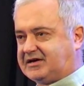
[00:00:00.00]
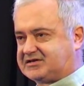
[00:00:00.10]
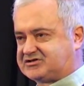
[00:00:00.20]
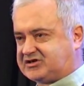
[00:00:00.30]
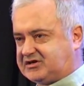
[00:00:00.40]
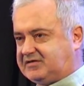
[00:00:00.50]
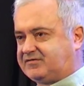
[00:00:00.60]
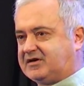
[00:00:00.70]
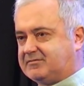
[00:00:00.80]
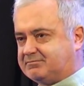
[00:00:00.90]

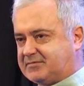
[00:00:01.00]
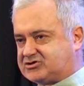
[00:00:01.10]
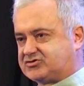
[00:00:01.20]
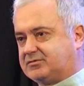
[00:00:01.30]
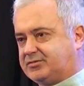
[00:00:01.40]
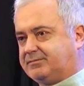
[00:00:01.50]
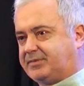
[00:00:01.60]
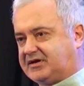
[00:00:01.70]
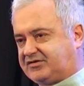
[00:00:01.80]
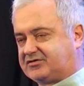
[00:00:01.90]
achieved measurable
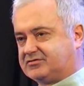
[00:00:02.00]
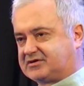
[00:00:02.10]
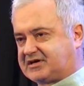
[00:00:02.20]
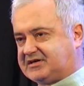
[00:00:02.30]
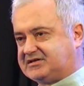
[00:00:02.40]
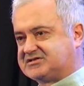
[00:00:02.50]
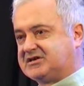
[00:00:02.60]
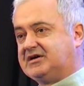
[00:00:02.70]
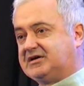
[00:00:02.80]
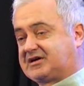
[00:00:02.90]
political gains,
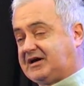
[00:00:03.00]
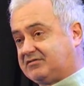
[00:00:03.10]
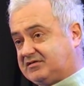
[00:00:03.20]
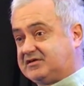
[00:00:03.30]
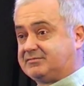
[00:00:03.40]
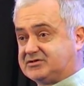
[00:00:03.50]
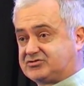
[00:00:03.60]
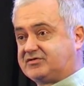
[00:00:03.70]
counted most